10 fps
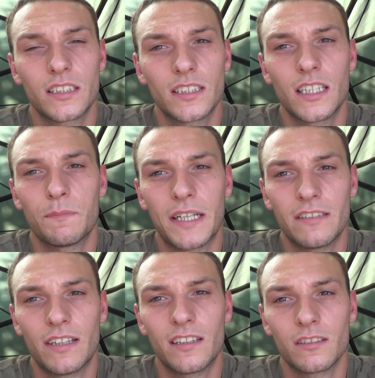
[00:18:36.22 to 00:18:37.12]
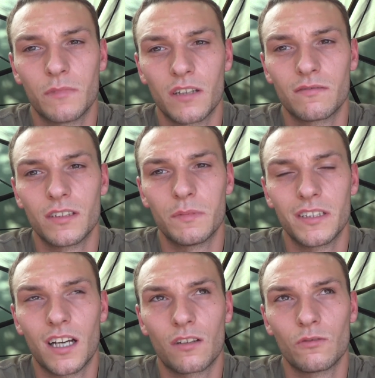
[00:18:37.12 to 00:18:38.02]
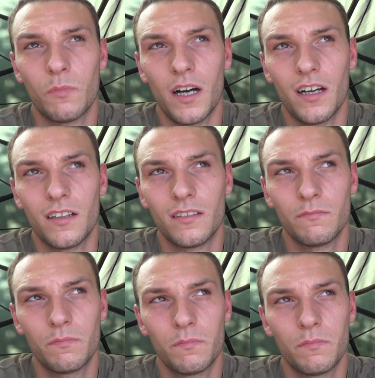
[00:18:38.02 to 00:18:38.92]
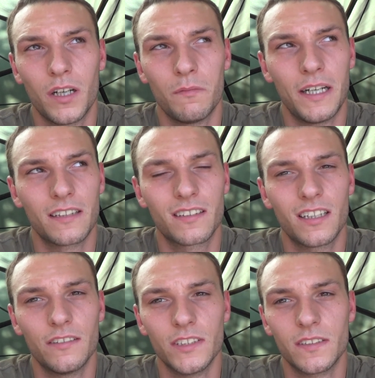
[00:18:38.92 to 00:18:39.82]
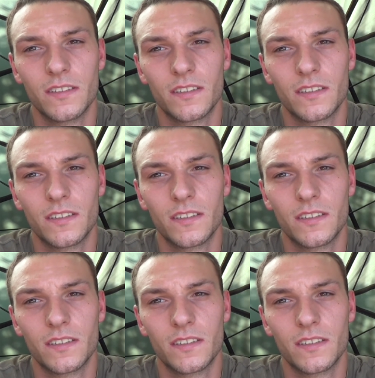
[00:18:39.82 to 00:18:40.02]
get the bait round, and hopefully be done all by about 7.